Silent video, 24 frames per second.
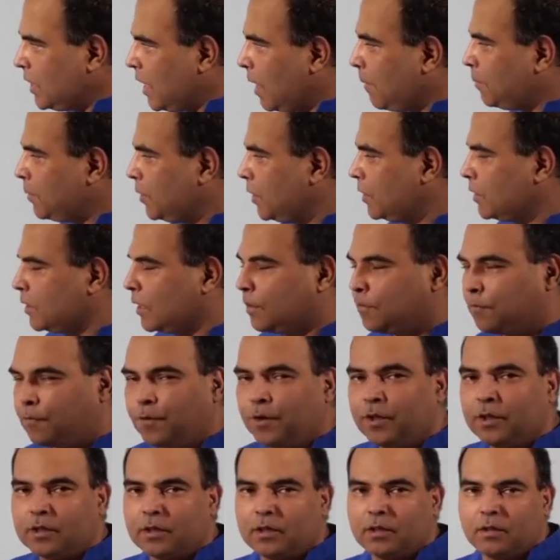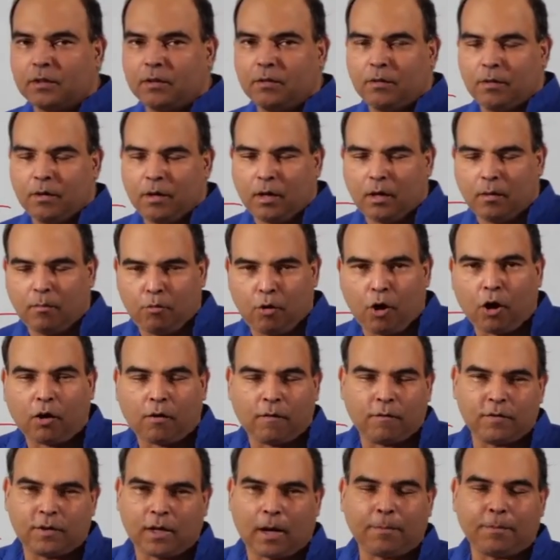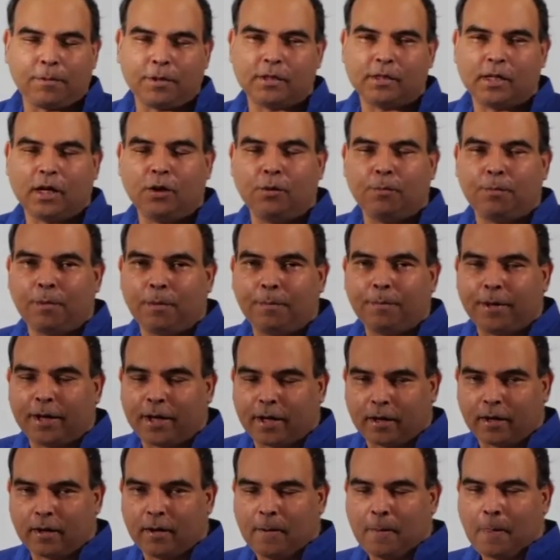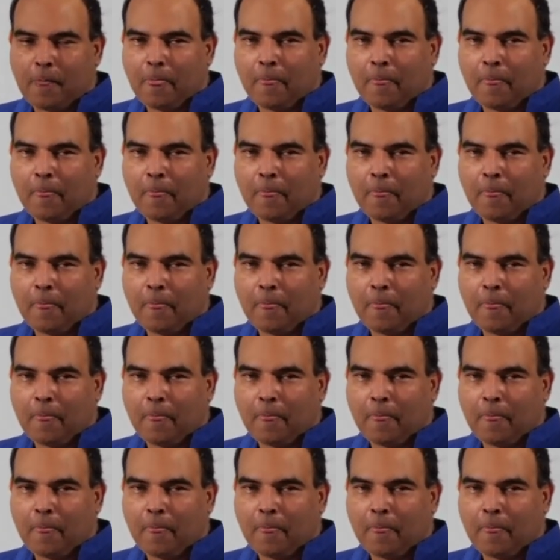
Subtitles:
chapters are the first block of chapters that you prepare.